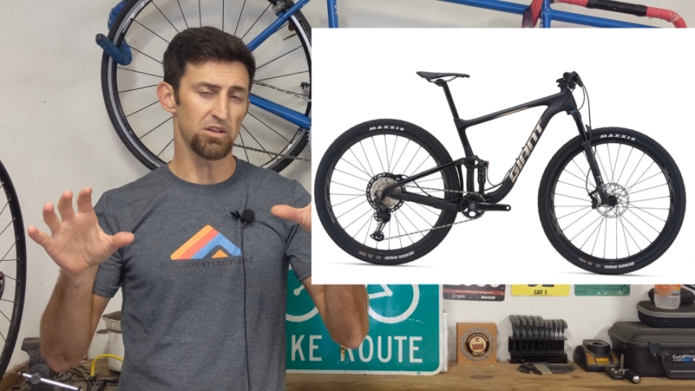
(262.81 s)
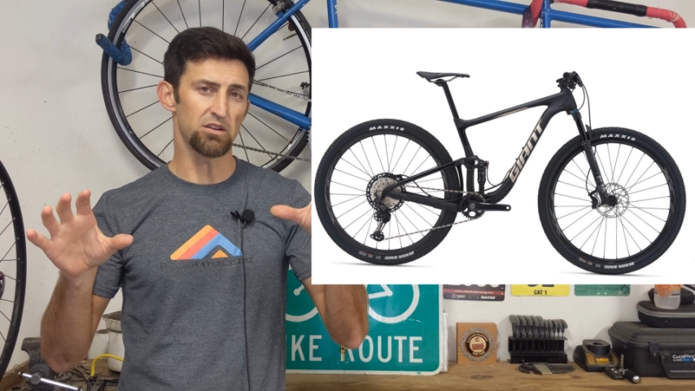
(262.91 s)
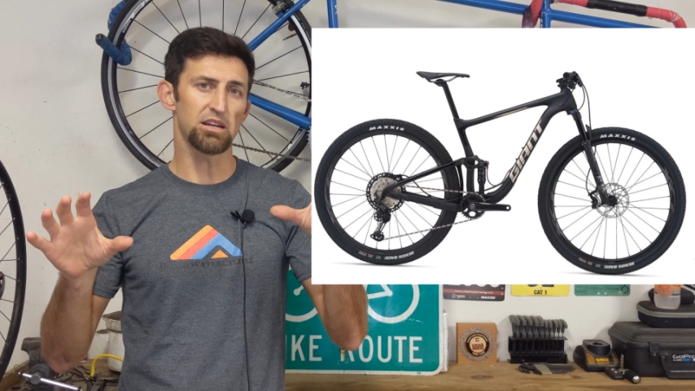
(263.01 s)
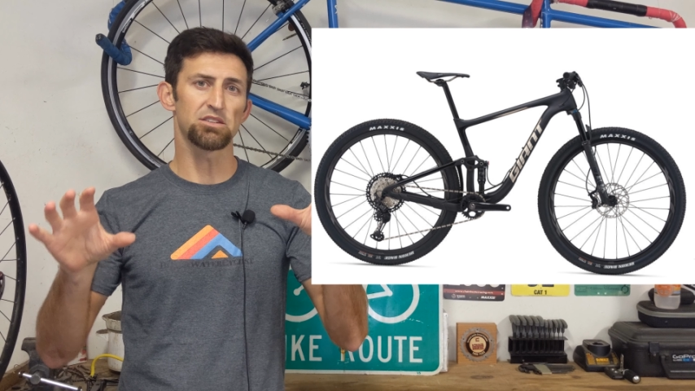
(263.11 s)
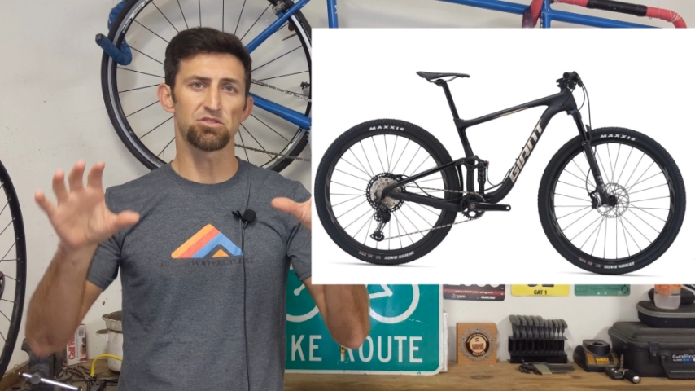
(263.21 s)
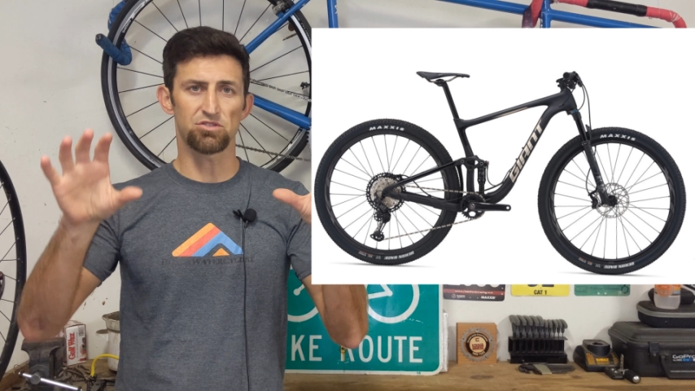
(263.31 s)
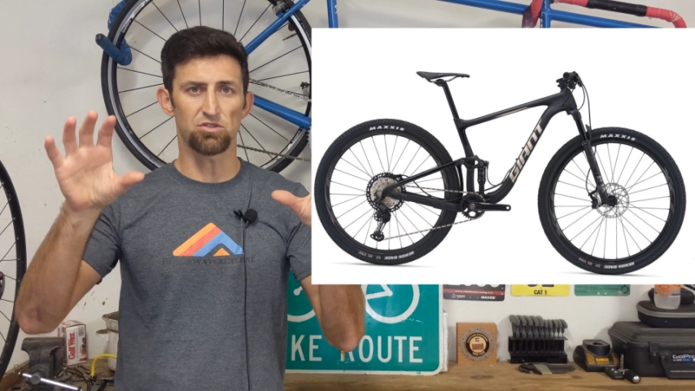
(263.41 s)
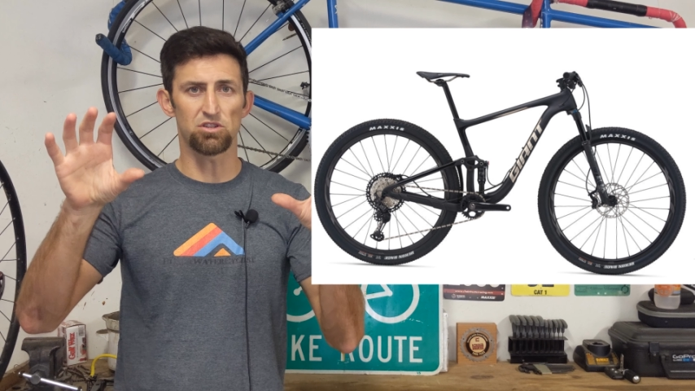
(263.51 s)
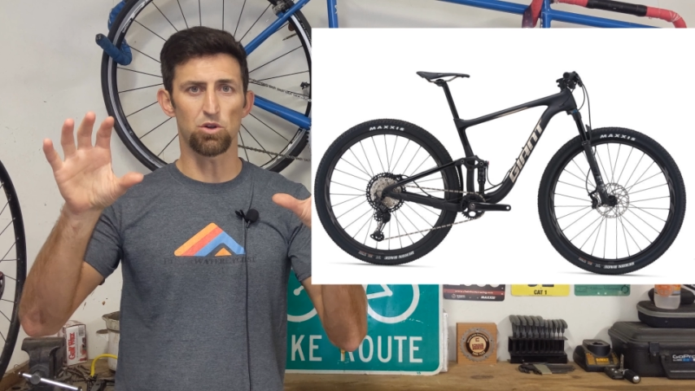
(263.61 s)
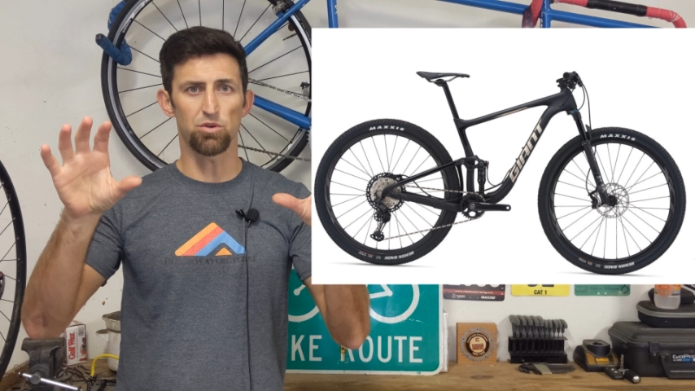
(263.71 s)
All right, so it's
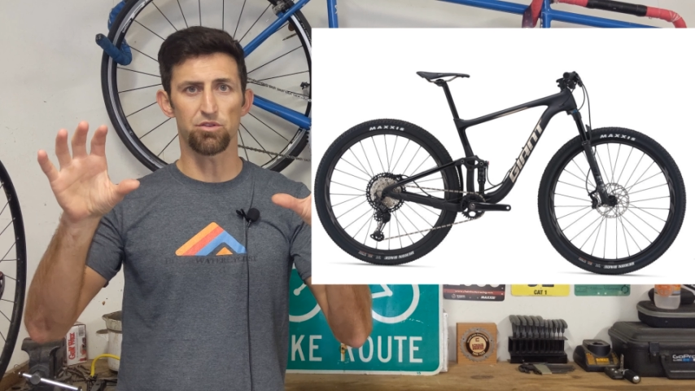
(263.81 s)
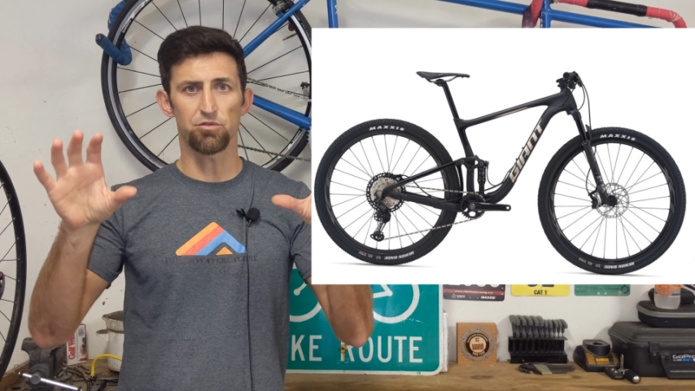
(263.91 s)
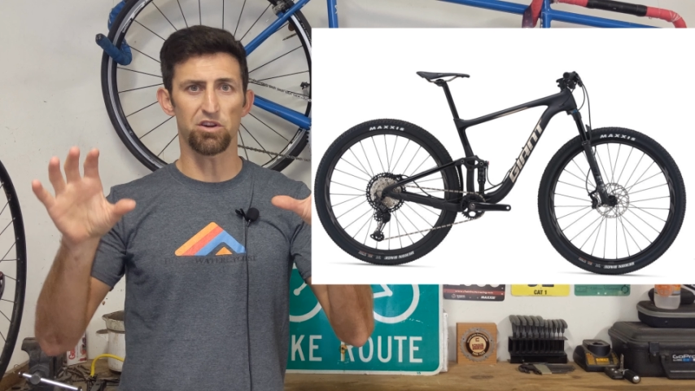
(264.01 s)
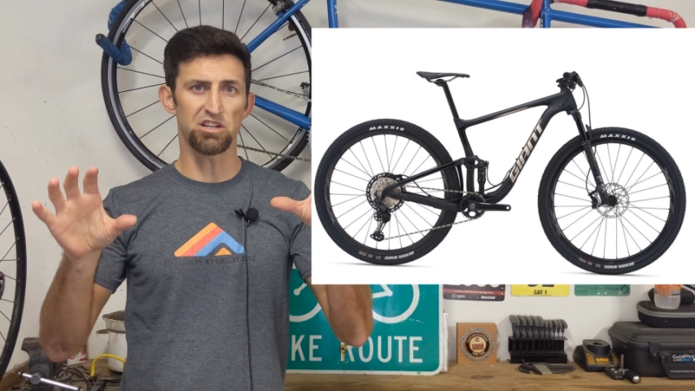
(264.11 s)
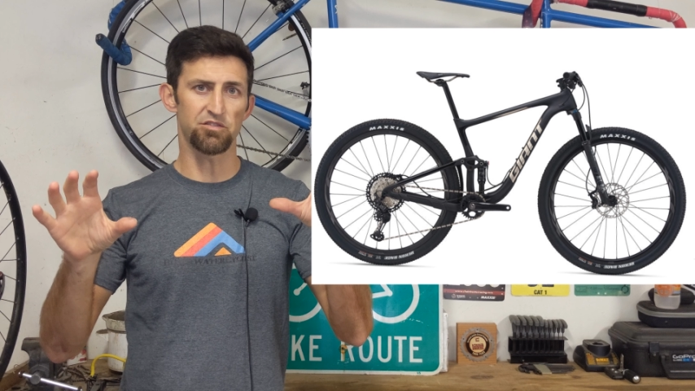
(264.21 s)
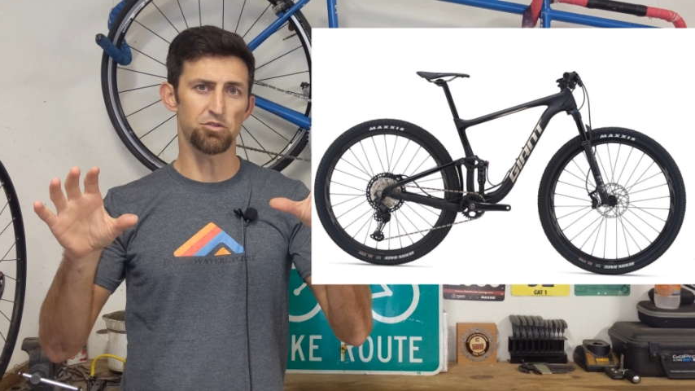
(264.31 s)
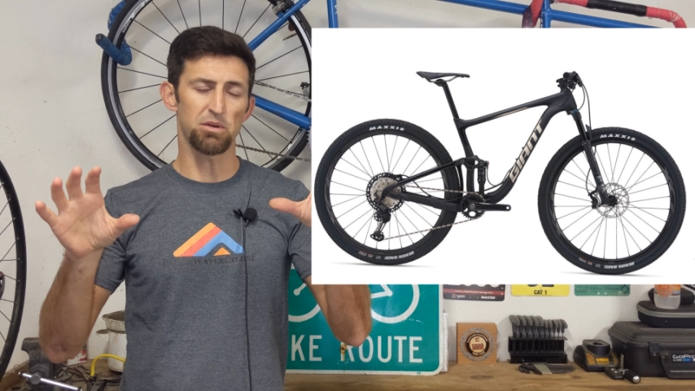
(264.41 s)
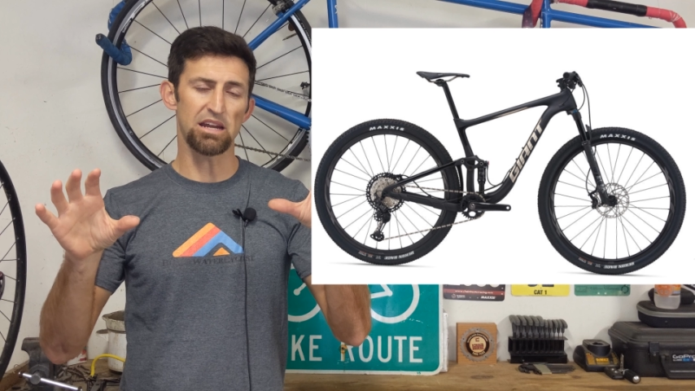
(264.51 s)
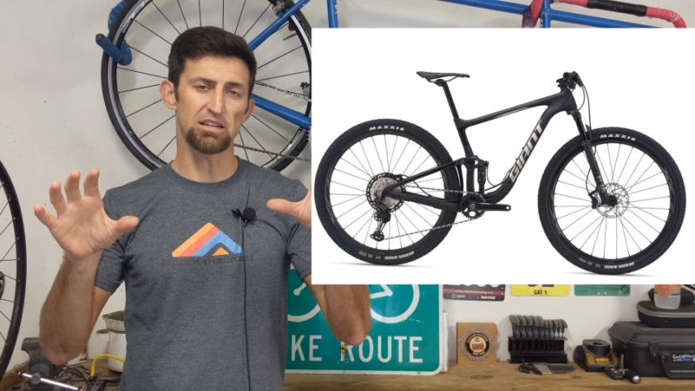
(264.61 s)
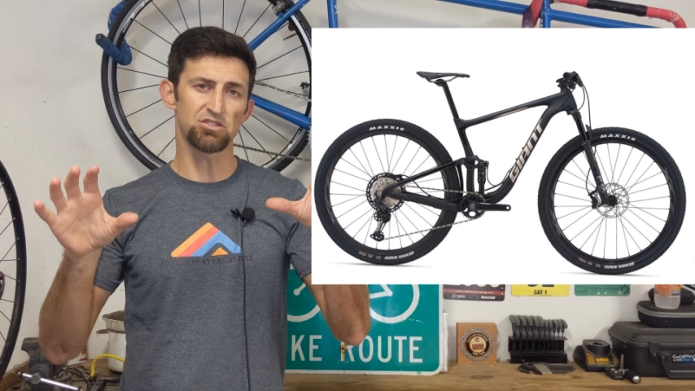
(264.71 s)
going to lower the front end of your
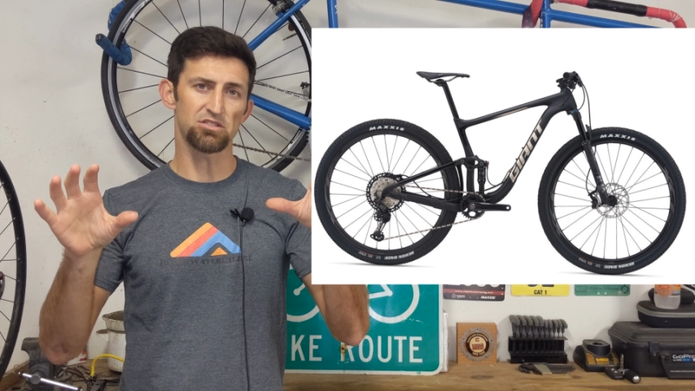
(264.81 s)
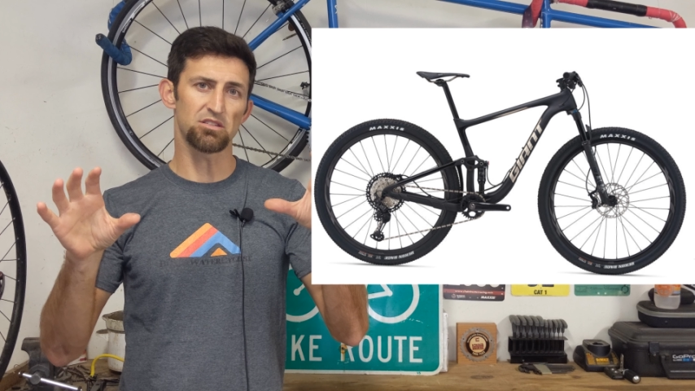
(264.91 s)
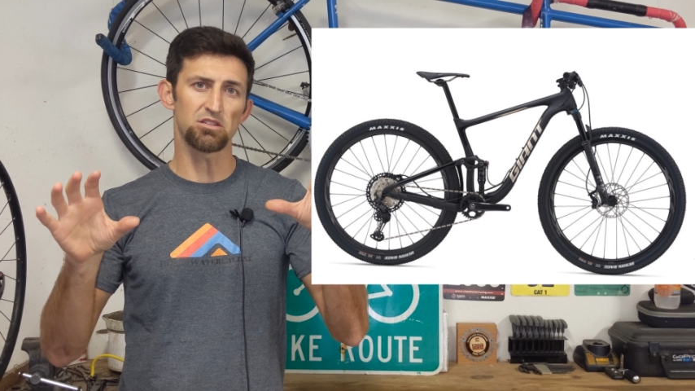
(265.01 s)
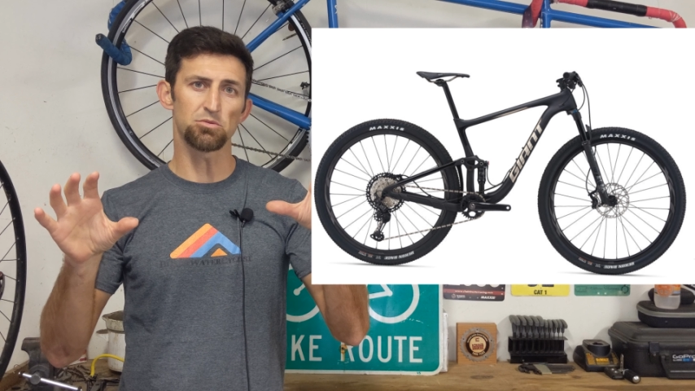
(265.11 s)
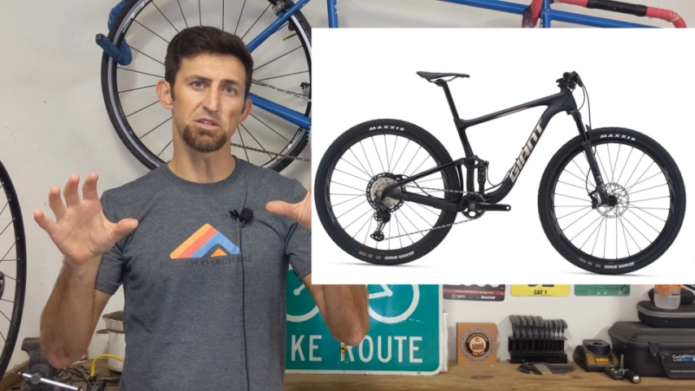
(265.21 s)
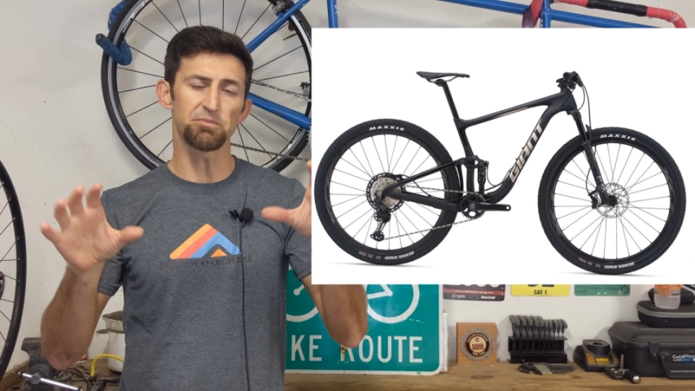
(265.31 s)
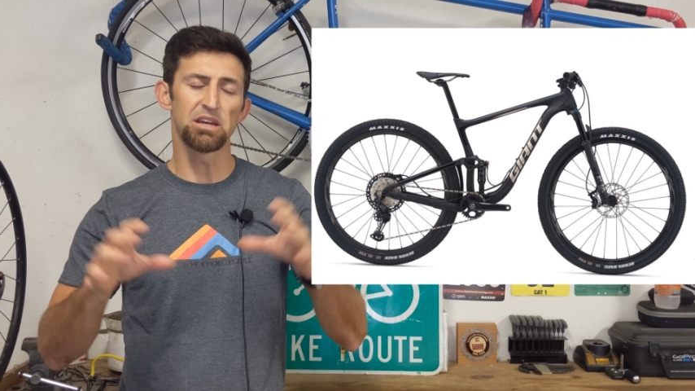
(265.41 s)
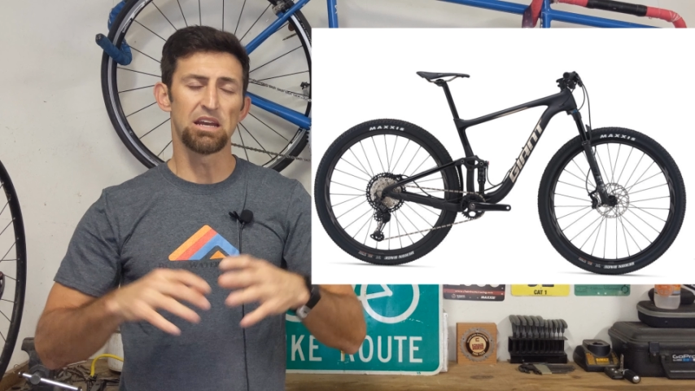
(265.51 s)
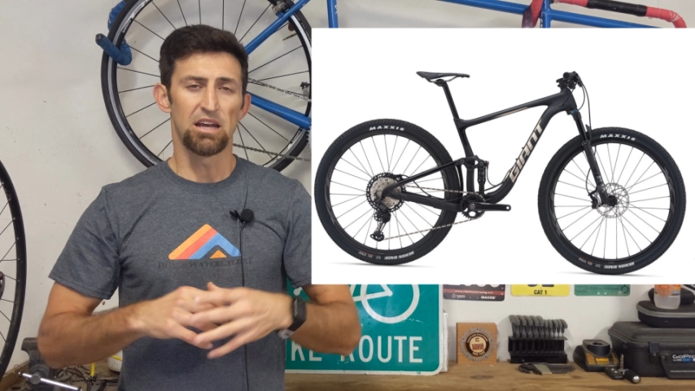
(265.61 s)
bike just a little bit.